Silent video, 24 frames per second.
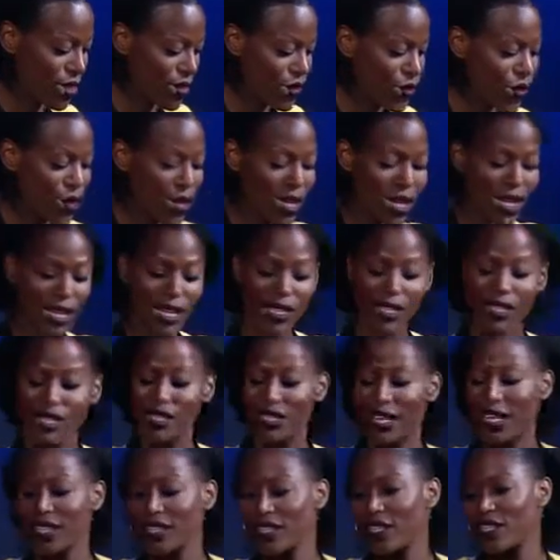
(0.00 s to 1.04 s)
For the next
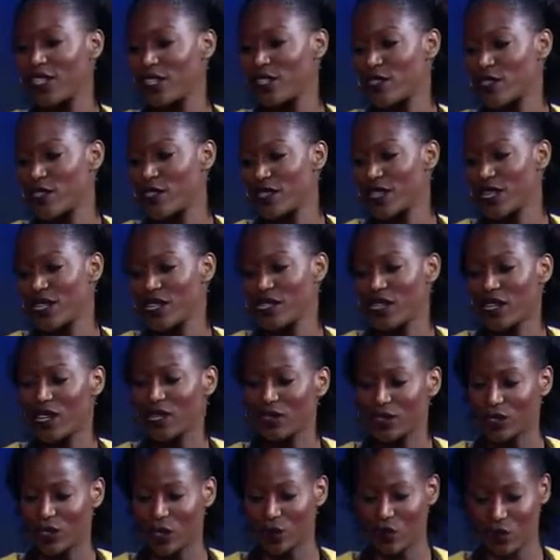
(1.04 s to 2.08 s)
10 years, I
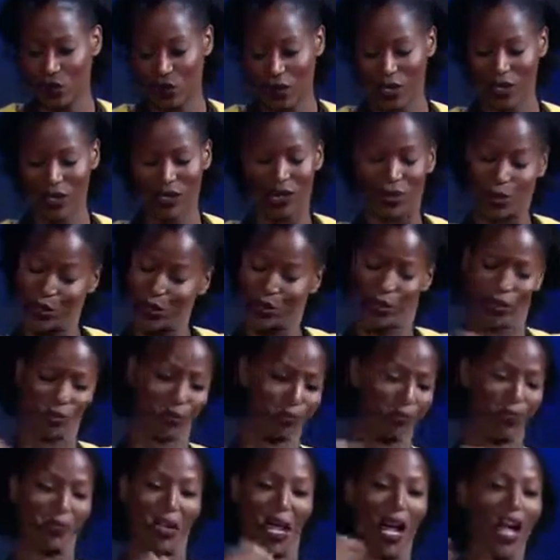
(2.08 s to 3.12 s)
sought to
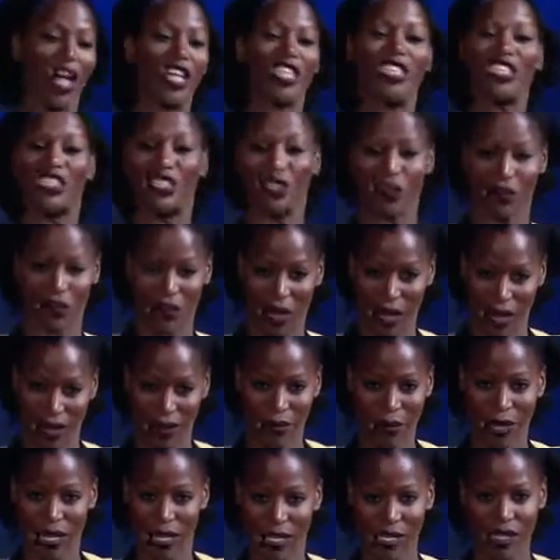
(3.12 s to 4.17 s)
or
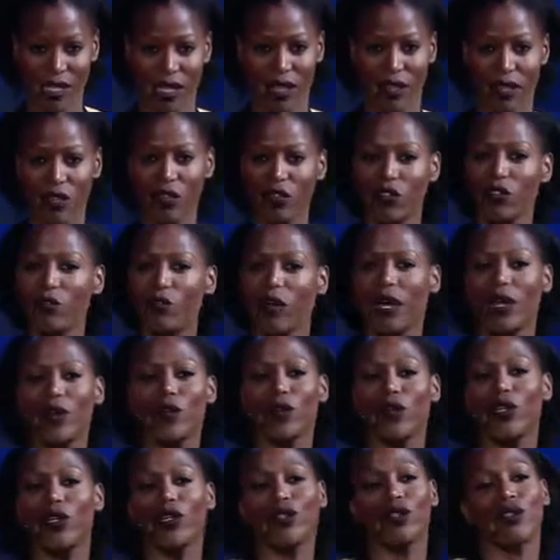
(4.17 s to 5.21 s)
undefine myself, my
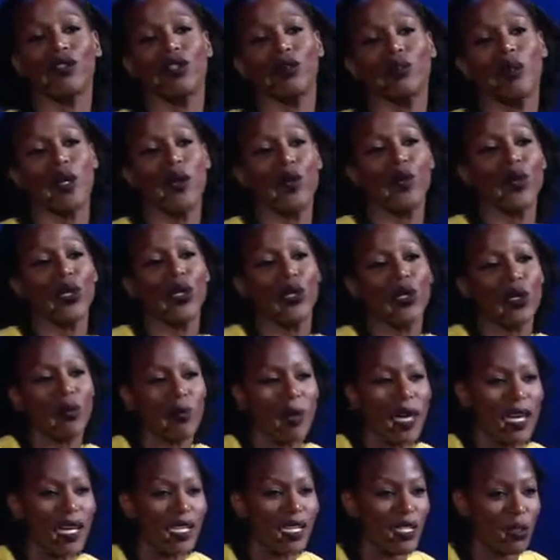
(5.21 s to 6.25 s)
world, my work,
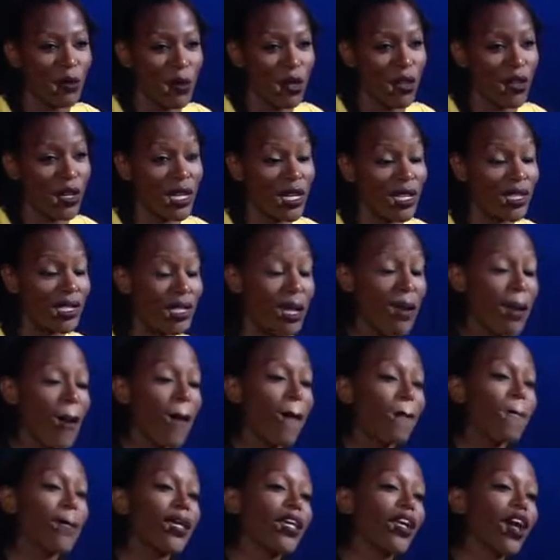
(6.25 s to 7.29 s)
my experience,
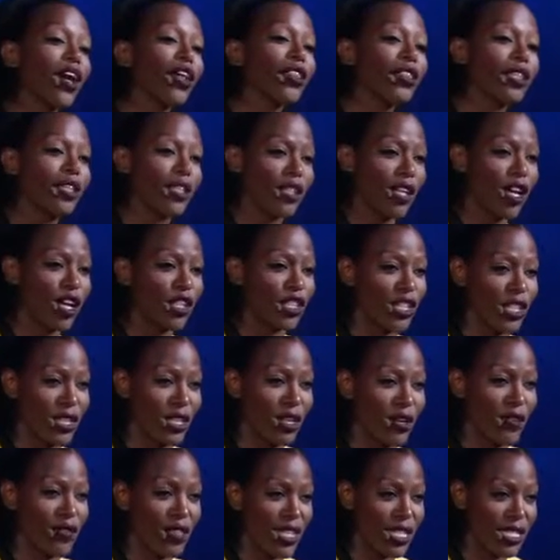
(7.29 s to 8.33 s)
beyond the
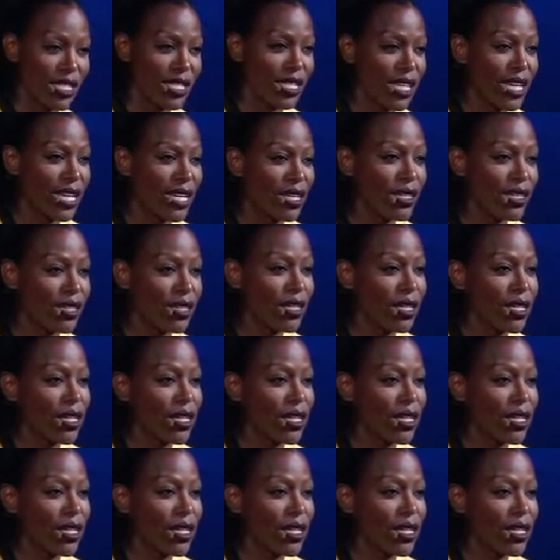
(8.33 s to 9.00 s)
logic of the state.